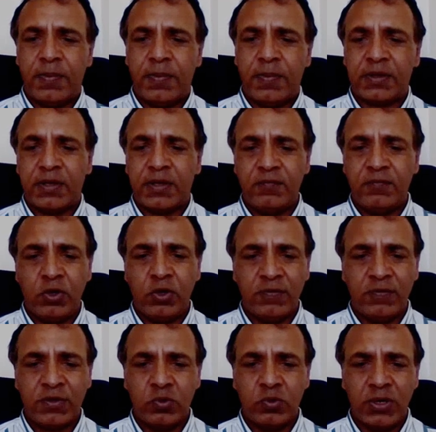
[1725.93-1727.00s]
But if you
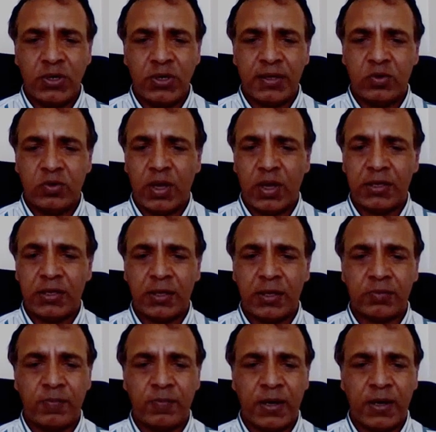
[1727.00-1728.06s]
leave it too late, you end
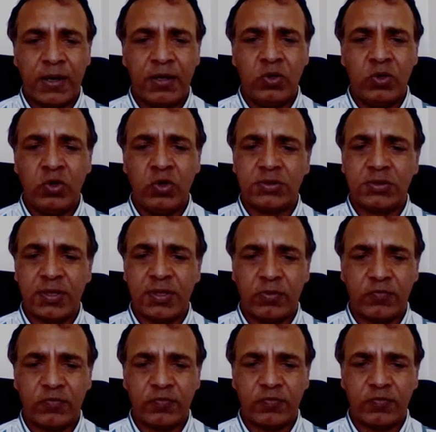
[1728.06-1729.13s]
up spending a huge sum
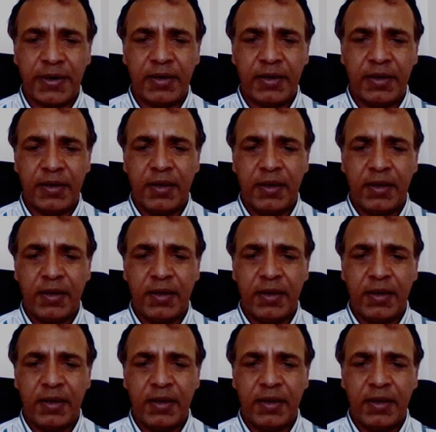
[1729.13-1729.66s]
of money